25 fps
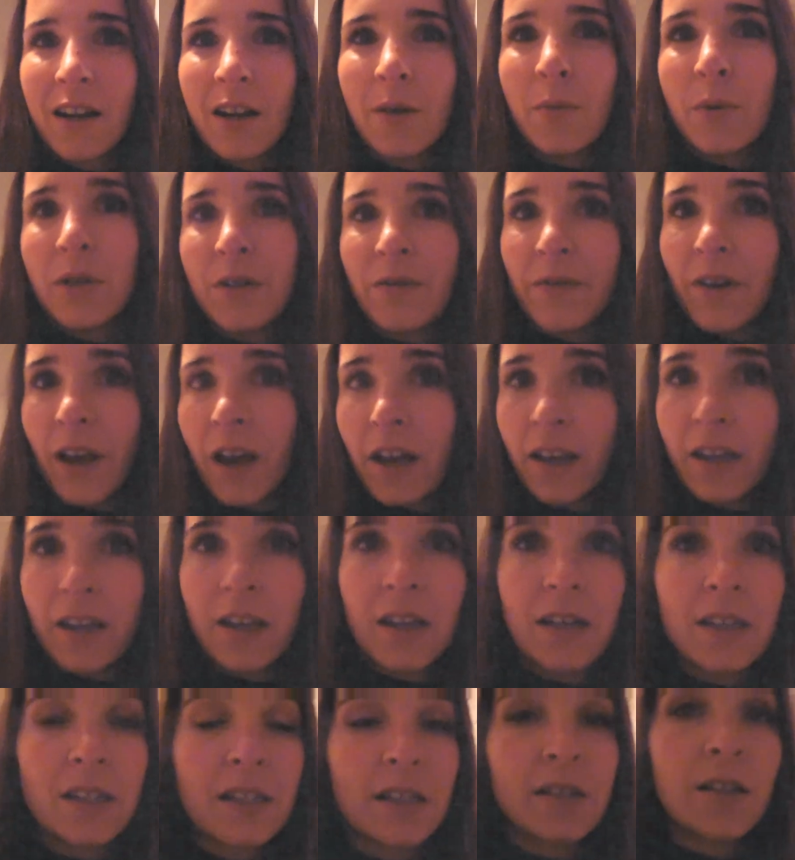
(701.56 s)
than I would have
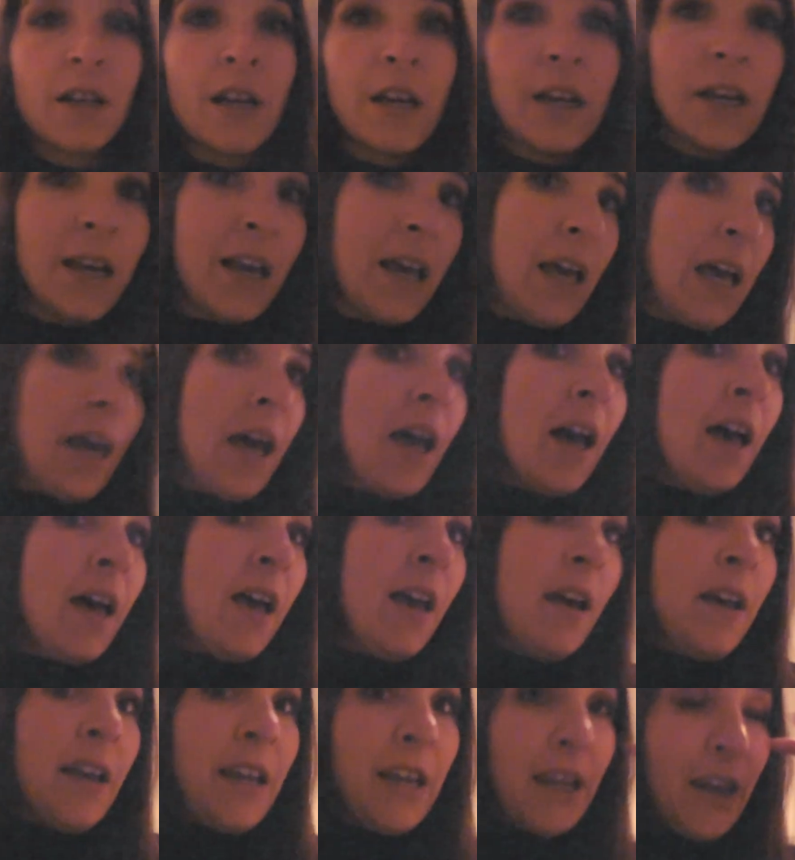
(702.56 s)
liked.
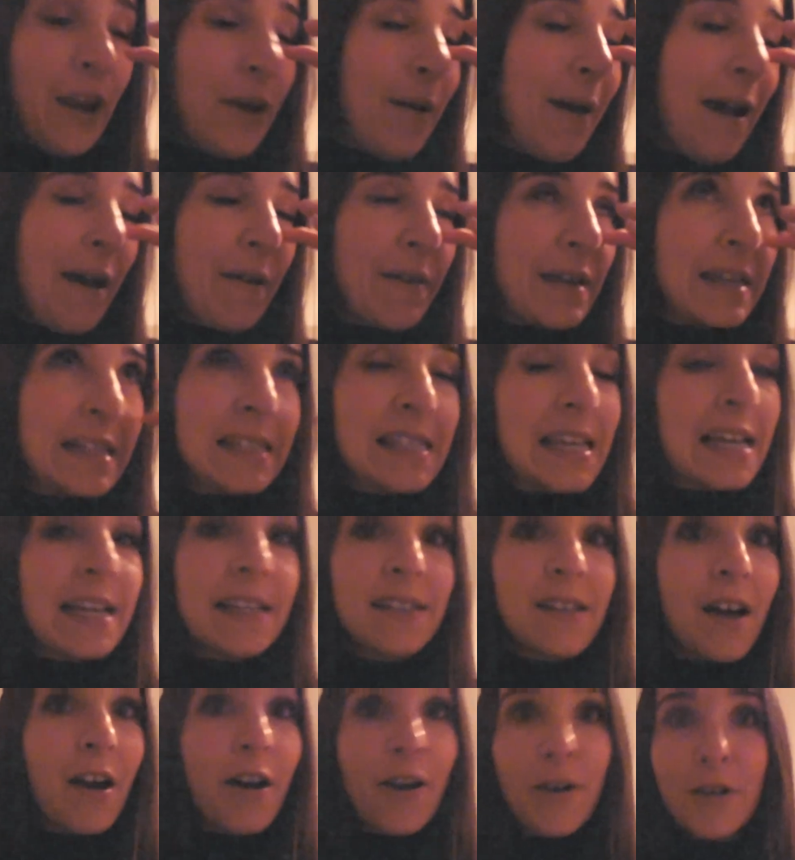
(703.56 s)
You know how these
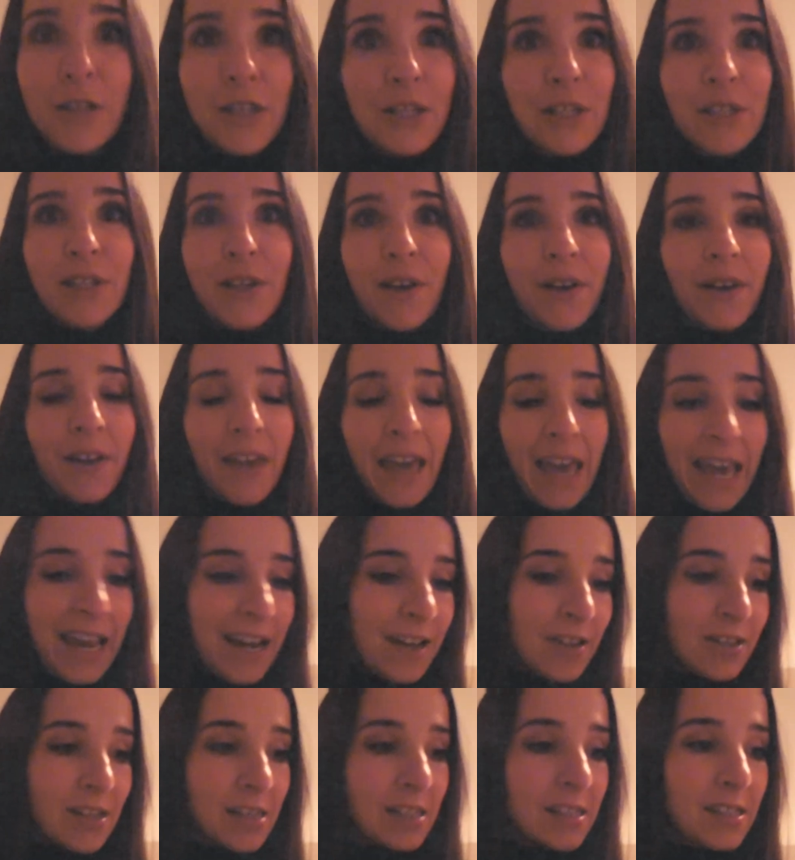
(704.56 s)
things are. It just took
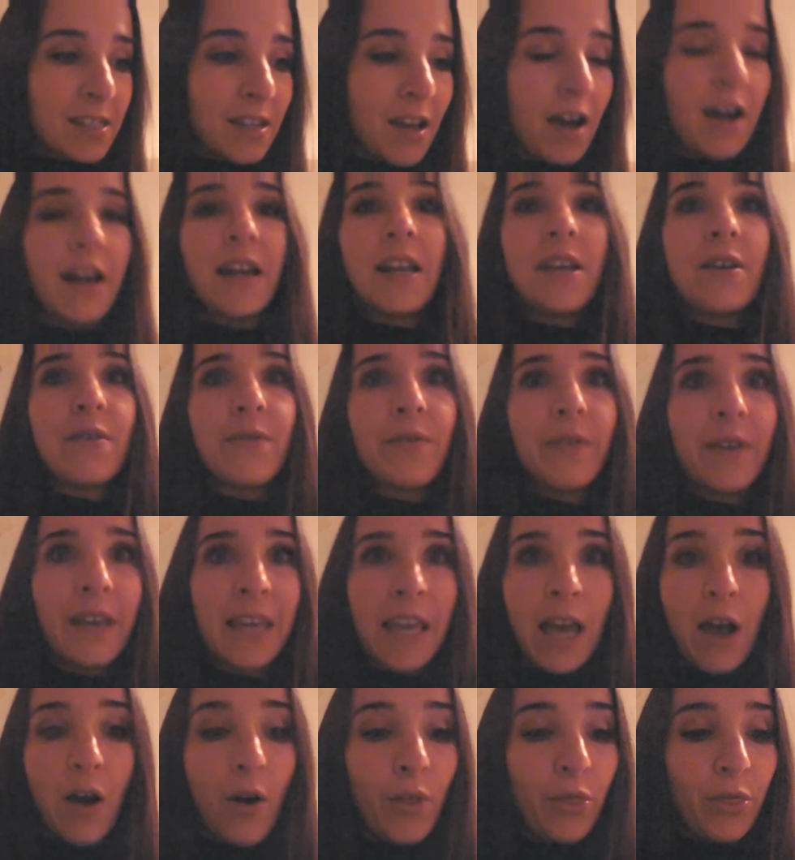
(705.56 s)
ages to kind of
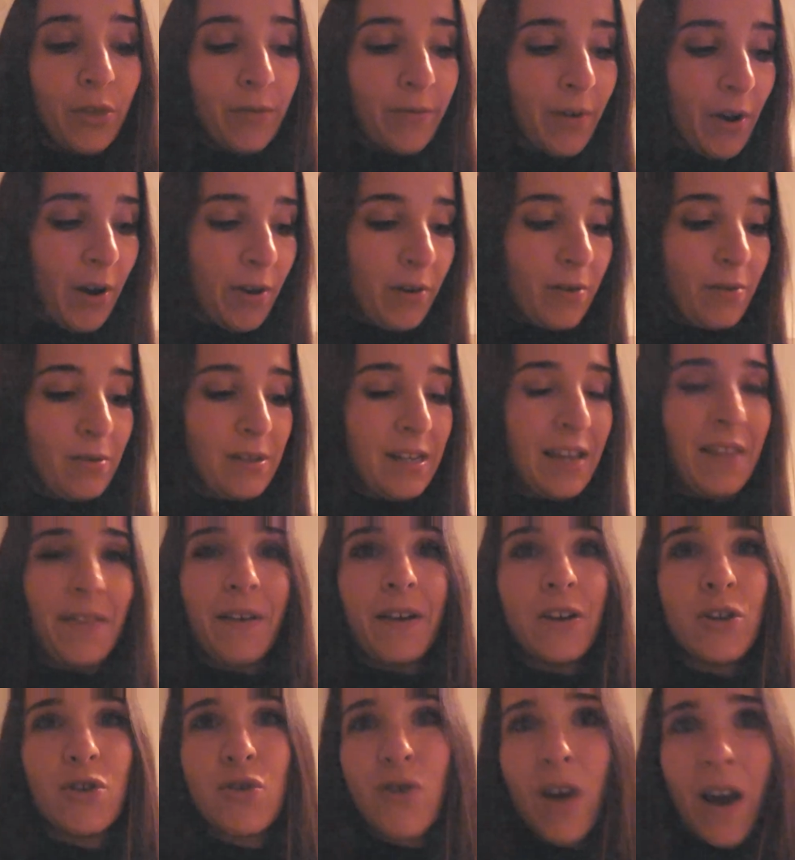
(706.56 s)
get on the road, and
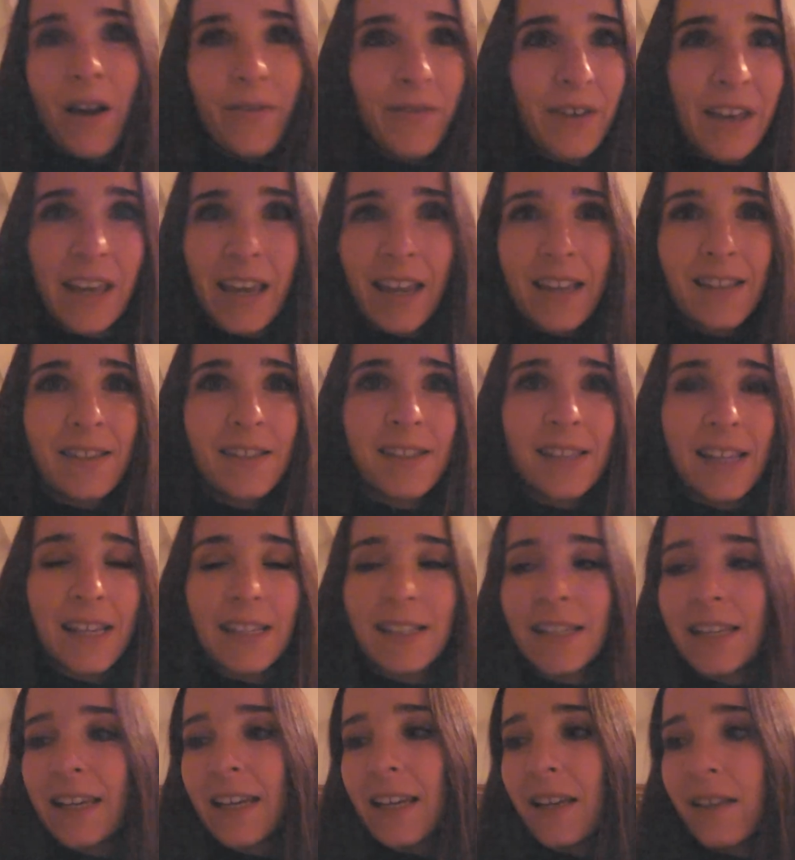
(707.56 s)
then traffic in
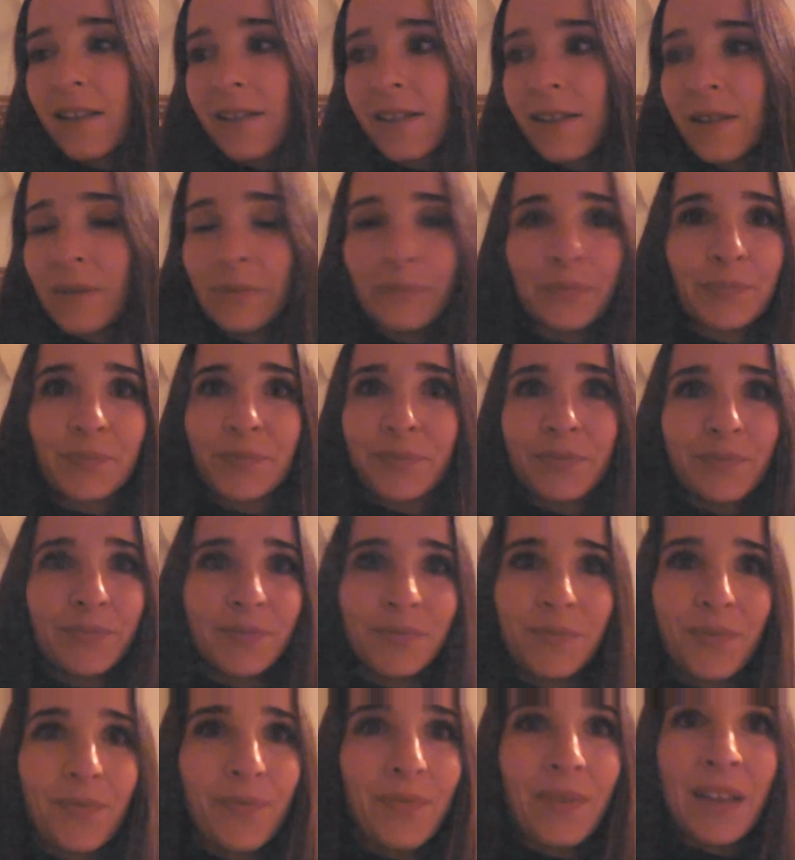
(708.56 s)
cities
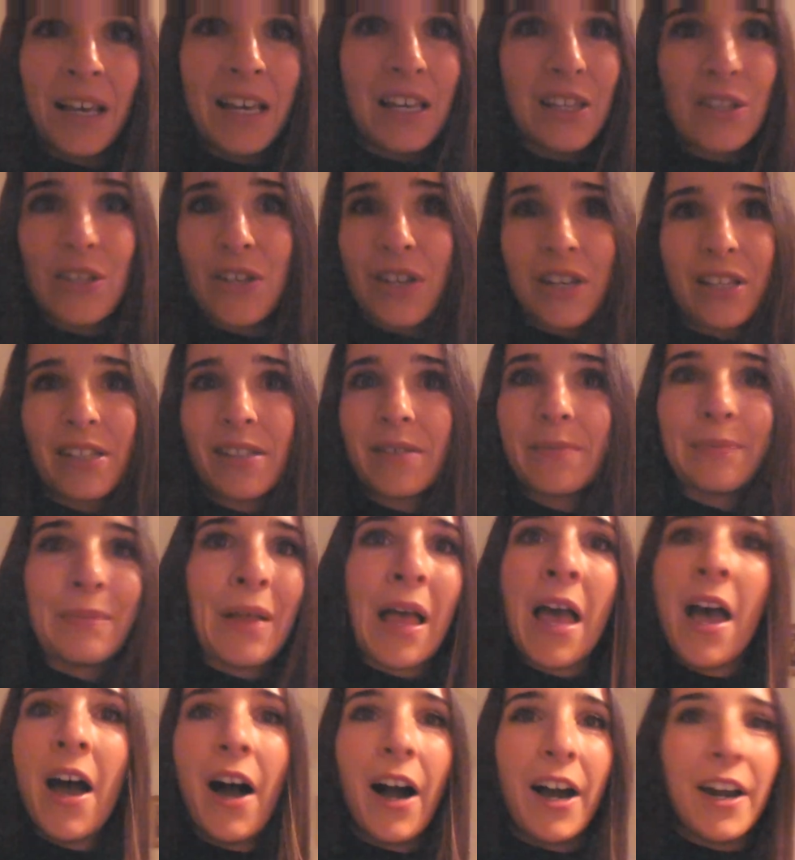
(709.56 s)
is just,
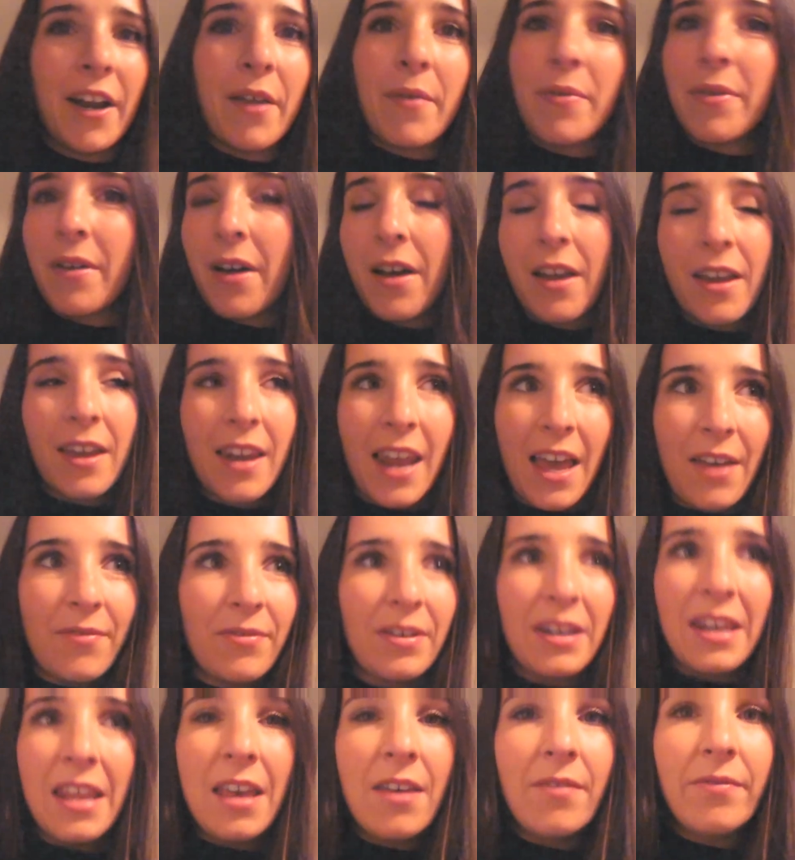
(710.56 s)
I don't think I could
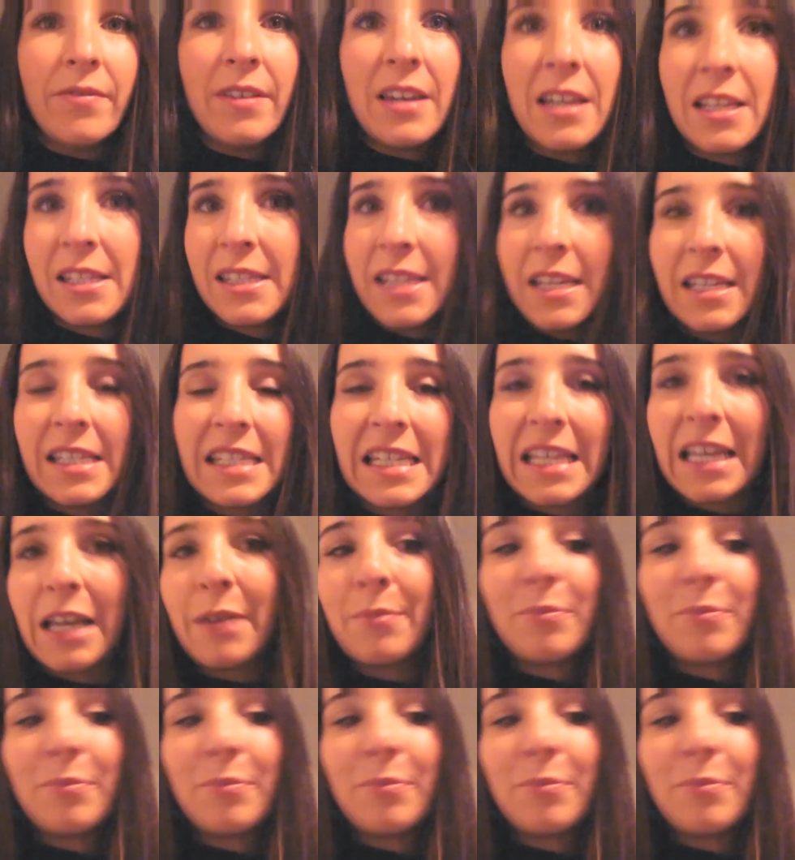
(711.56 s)
ever live in a city.